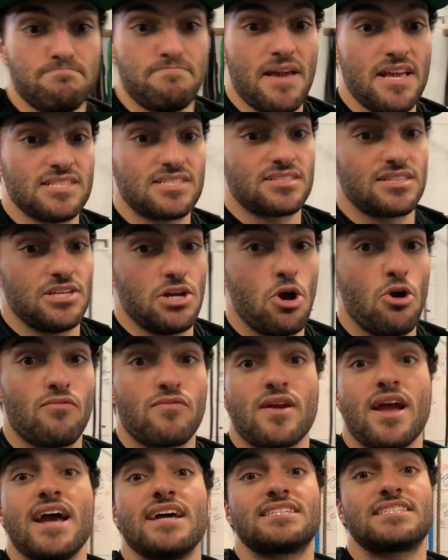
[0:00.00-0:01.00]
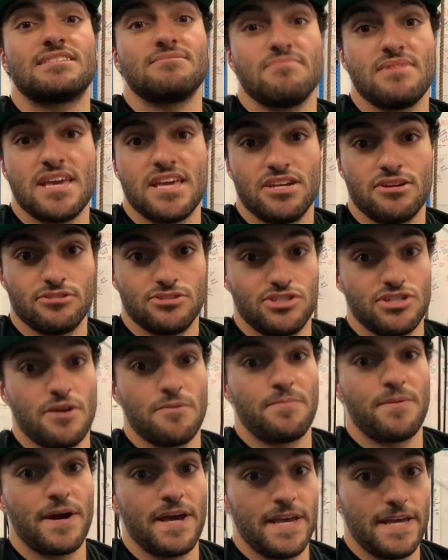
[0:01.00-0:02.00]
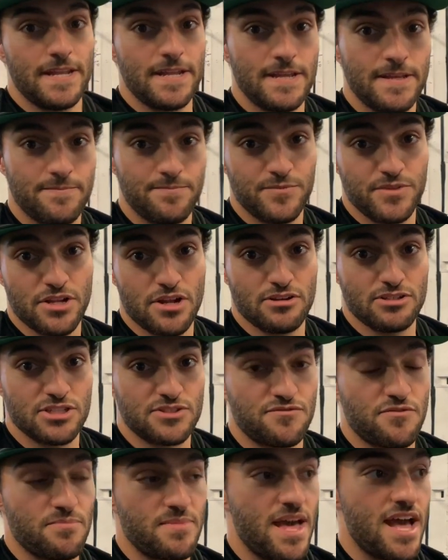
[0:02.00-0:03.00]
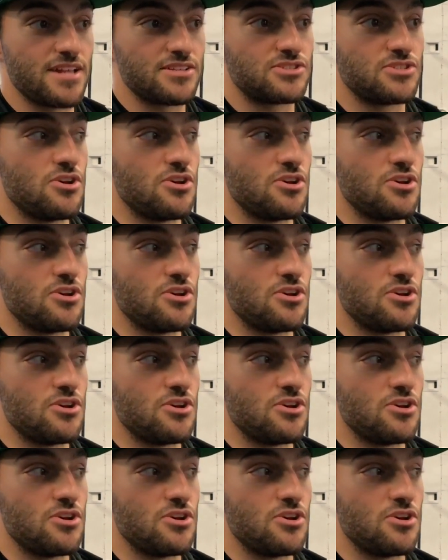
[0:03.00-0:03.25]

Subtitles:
basically overestimate your jump height, just from that.